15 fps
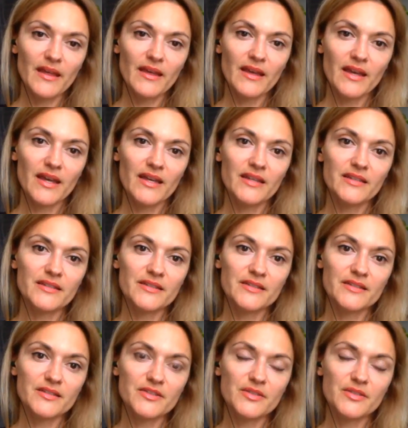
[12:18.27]

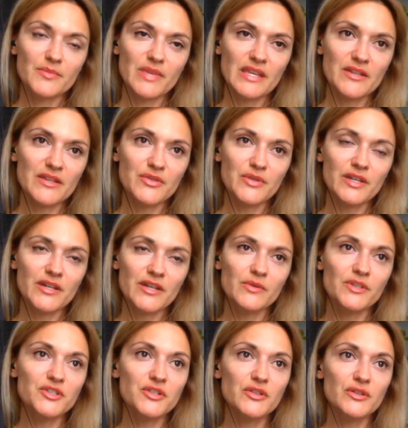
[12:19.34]
And to me, doing
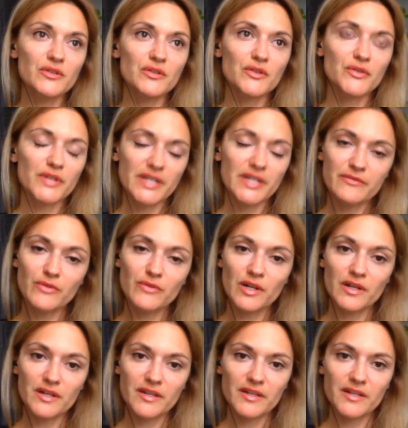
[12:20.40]
original creative
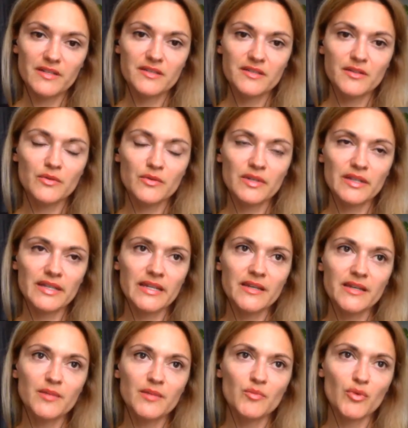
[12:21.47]
work is a
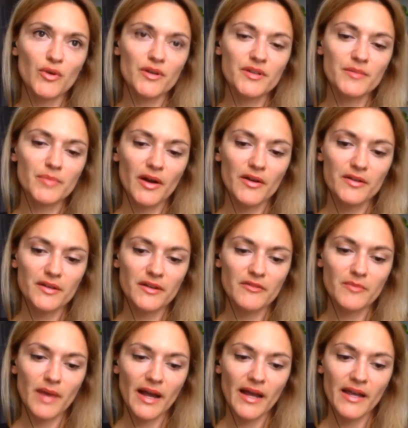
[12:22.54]
really important part
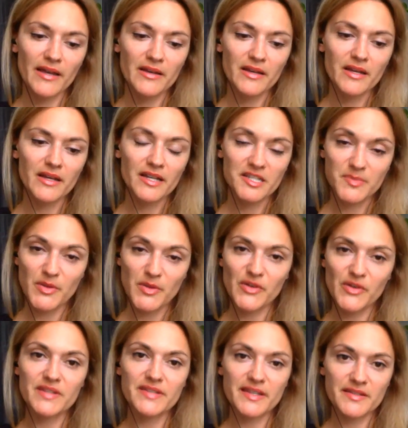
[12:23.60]
of my
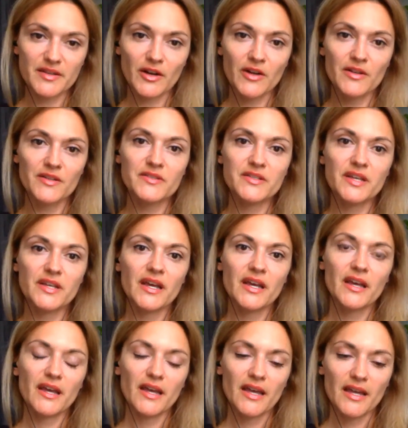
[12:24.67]
experience as an artist.
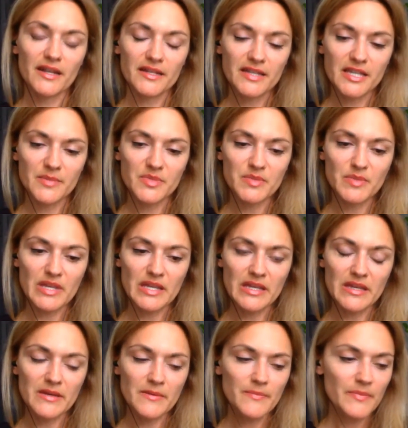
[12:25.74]
And it keeps me